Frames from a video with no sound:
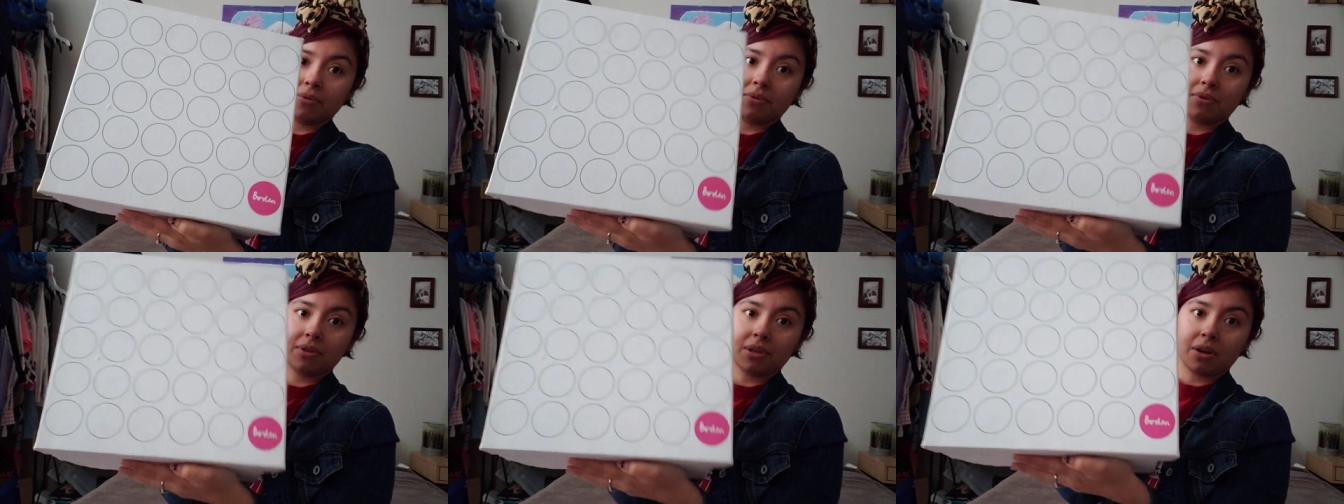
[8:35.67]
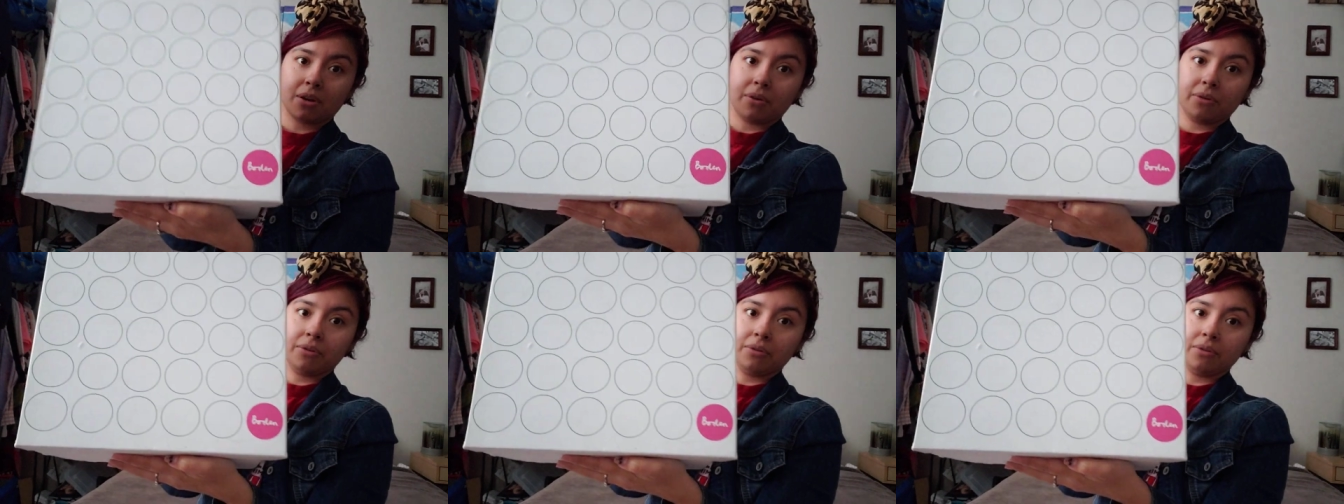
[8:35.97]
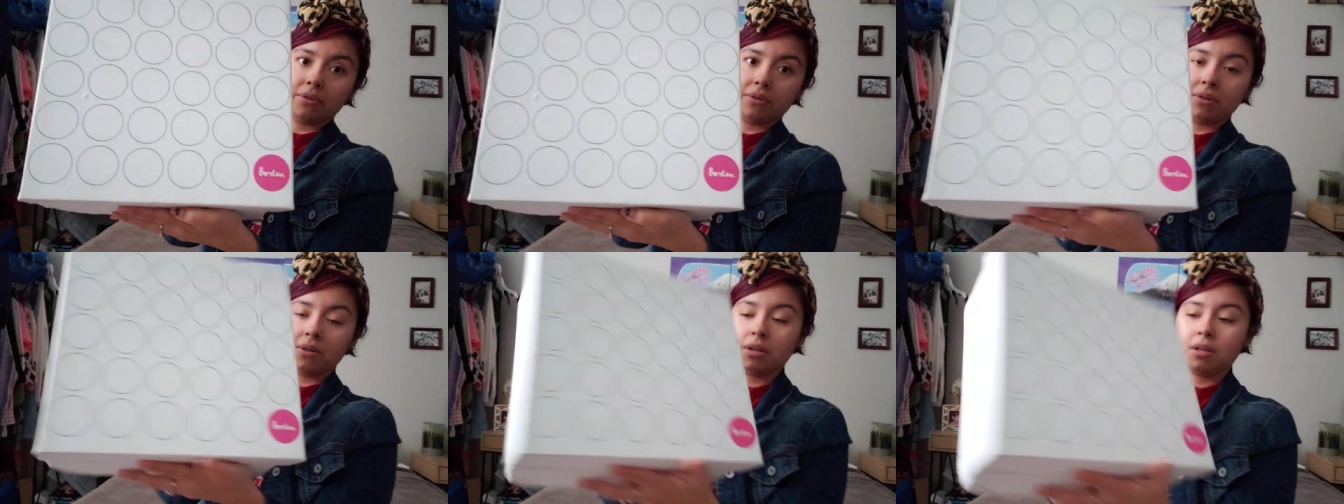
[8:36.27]
So
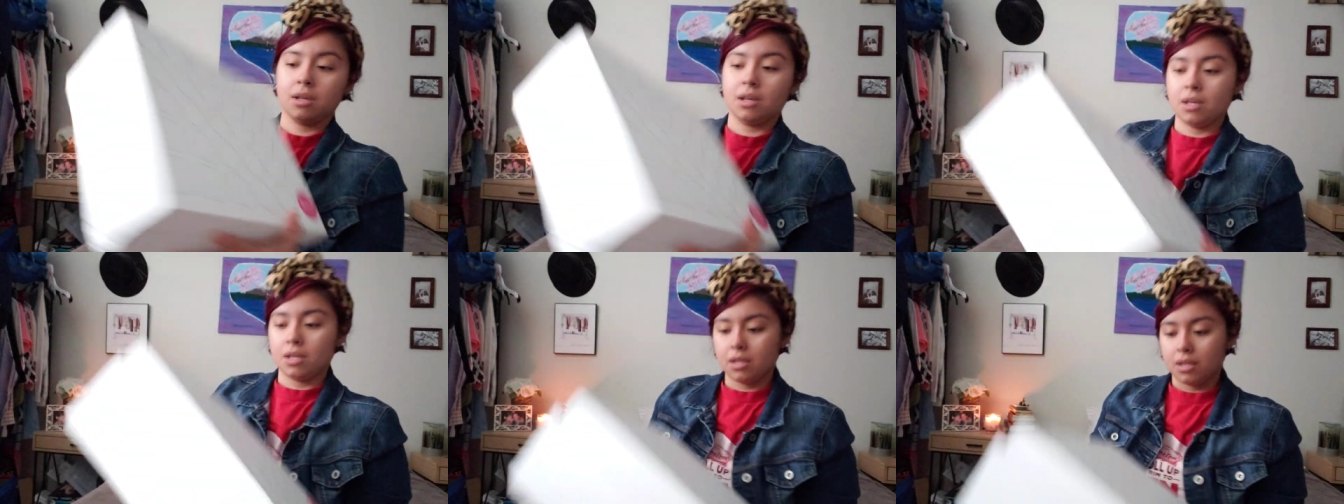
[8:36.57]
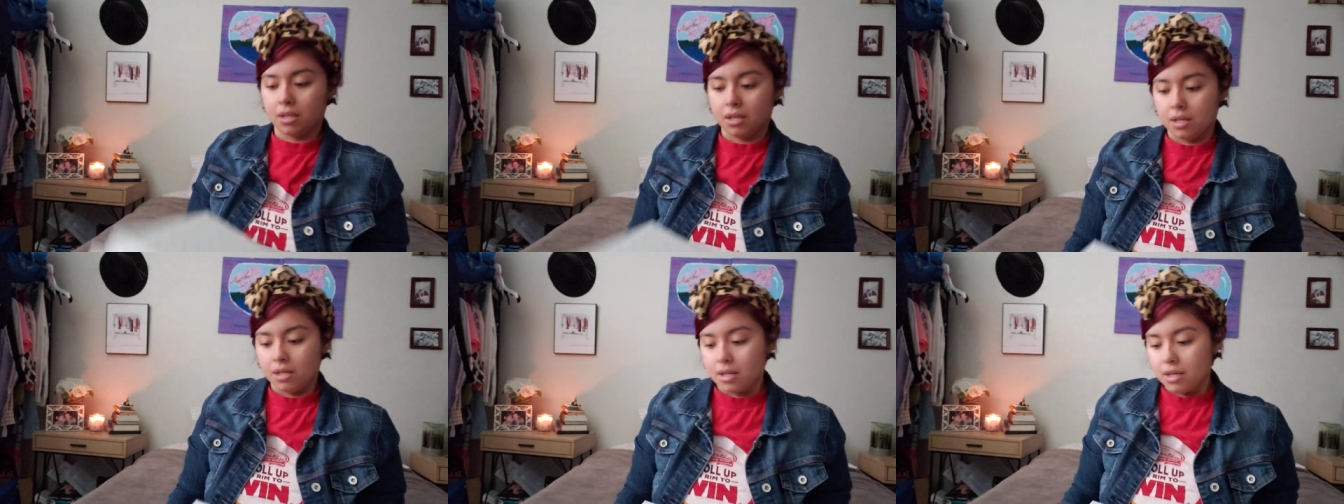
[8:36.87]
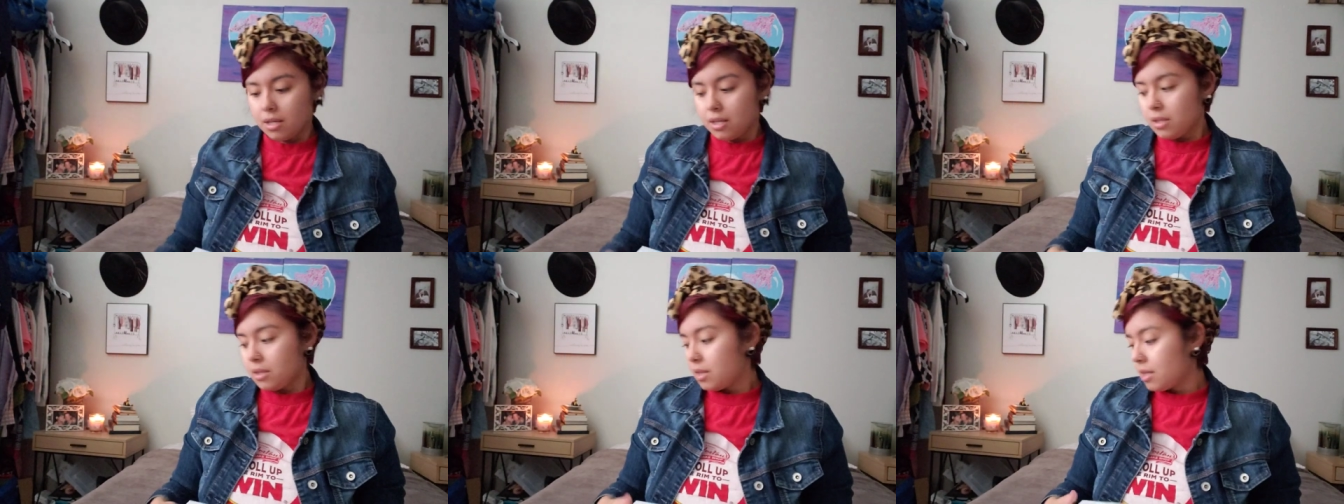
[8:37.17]

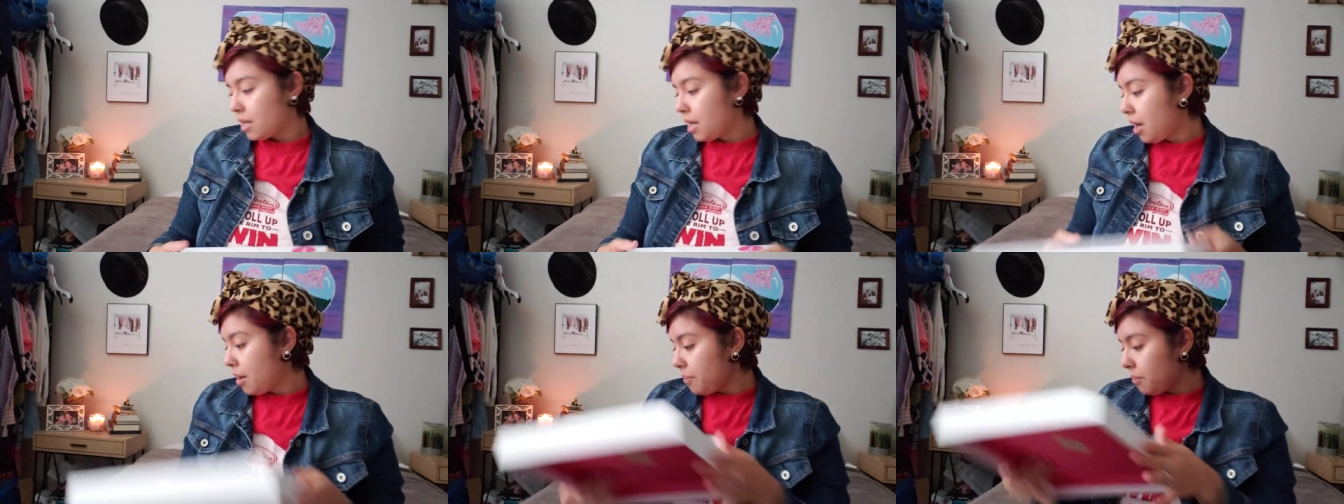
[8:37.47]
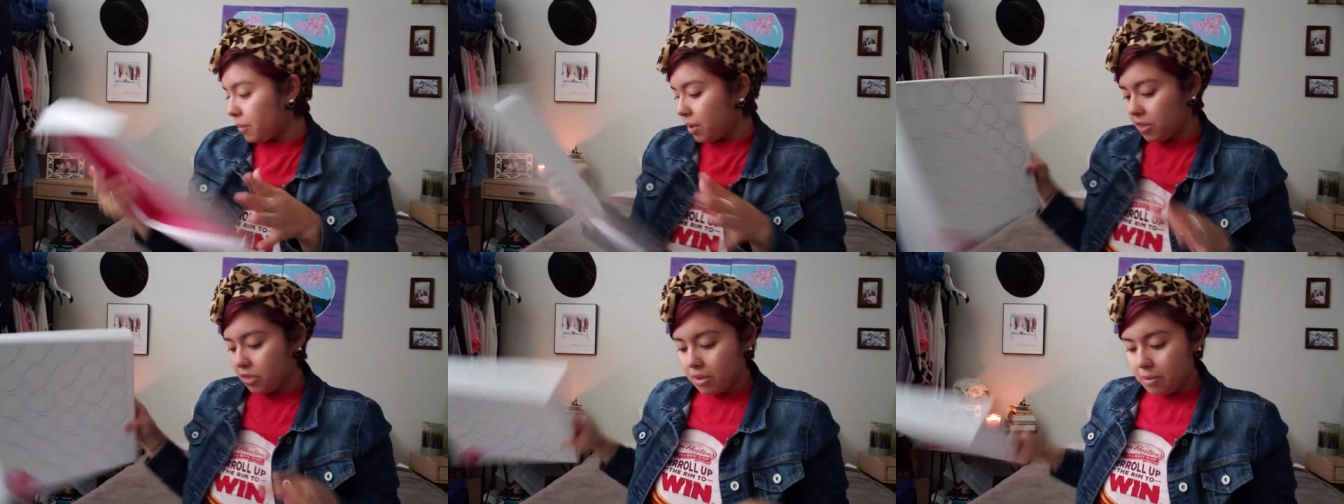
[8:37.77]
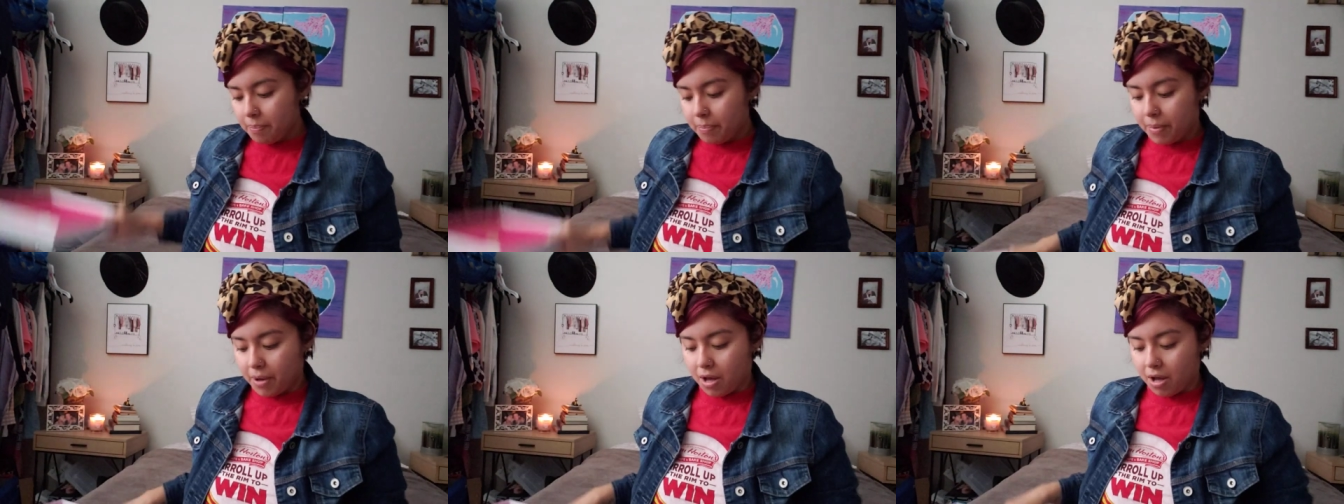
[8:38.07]
they come with
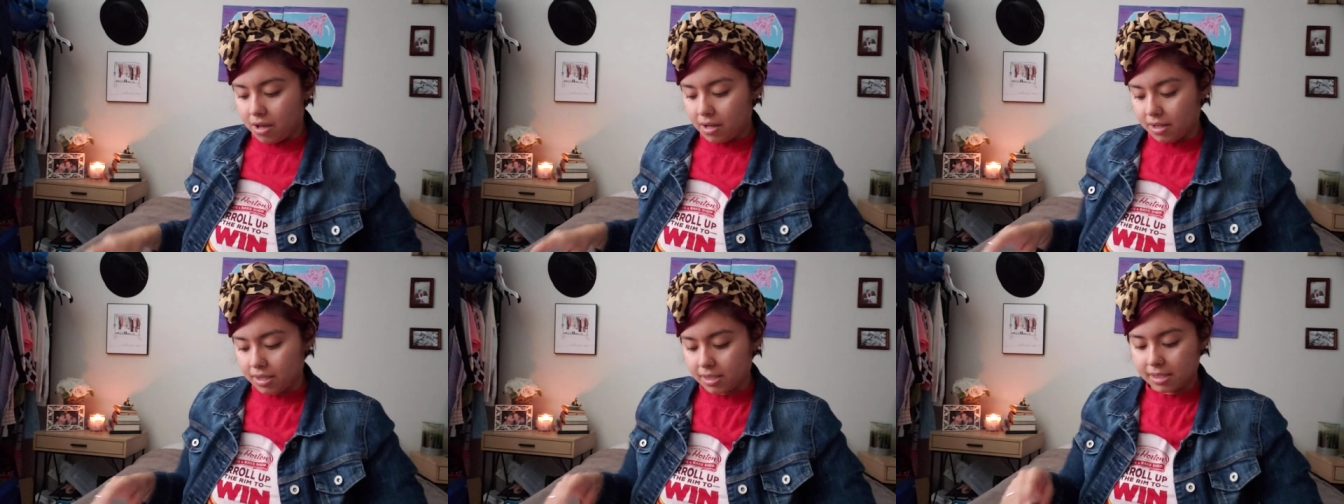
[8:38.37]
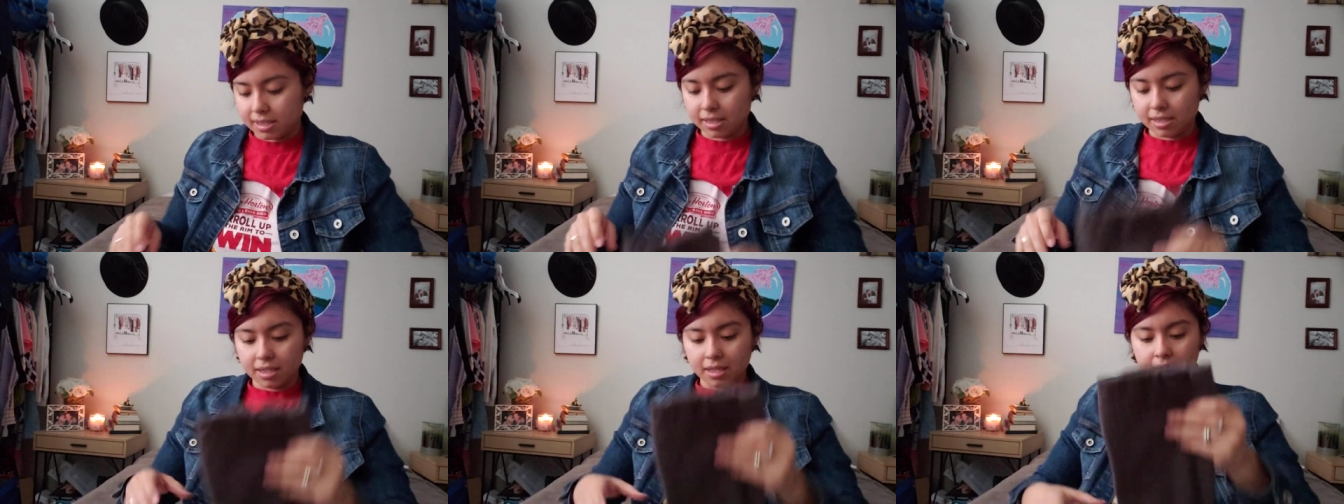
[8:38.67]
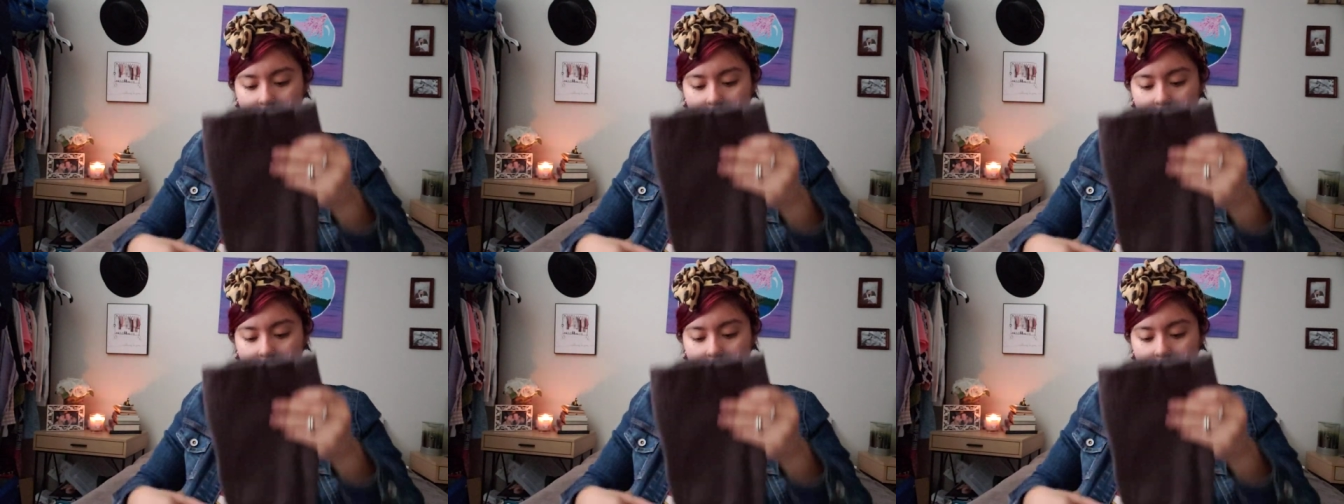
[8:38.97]
the box,